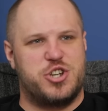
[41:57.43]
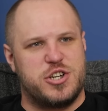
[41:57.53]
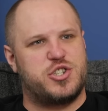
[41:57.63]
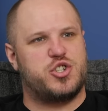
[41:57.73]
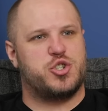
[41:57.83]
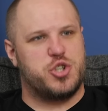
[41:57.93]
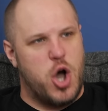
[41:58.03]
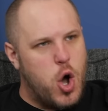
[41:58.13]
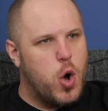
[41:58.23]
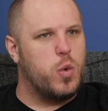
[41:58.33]
just
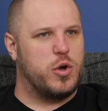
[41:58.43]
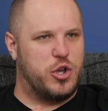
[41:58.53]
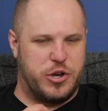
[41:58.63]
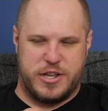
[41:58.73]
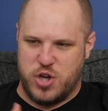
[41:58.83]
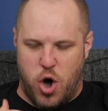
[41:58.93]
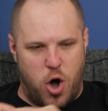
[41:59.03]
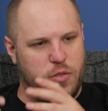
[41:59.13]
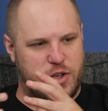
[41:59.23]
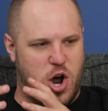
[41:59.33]
so good because
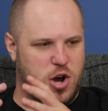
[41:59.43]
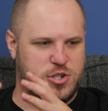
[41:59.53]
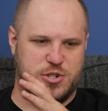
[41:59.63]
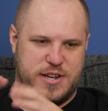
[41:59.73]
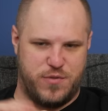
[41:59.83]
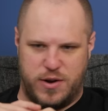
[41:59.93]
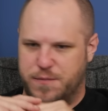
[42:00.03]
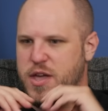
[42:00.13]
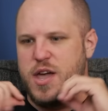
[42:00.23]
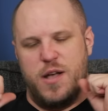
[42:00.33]
all the cards are
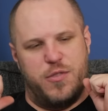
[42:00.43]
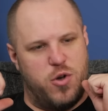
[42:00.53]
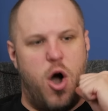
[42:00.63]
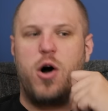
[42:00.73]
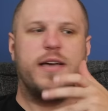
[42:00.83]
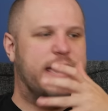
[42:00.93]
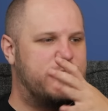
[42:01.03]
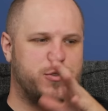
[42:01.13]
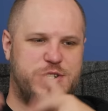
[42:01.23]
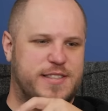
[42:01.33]
different. They're all
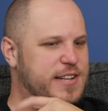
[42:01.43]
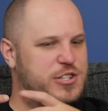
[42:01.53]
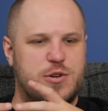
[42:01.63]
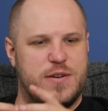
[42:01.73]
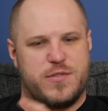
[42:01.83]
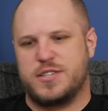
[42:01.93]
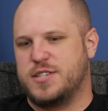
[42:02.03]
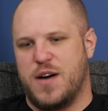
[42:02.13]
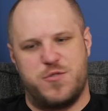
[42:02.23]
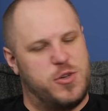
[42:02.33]
interesting. They do different
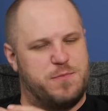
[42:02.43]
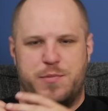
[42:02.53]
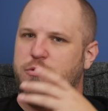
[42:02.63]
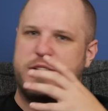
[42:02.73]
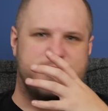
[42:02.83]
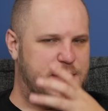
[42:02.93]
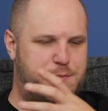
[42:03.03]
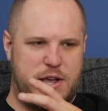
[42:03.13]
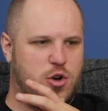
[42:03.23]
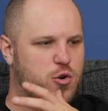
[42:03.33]
stuff. You can build these
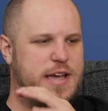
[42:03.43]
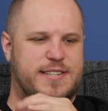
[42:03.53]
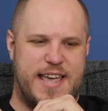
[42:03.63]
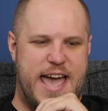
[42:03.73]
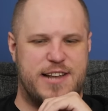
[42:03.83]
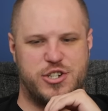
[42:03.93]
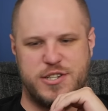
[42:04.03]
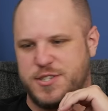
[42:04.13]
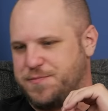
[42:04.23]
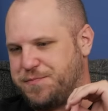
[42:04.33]
like big crazy
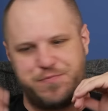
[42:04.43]
engines.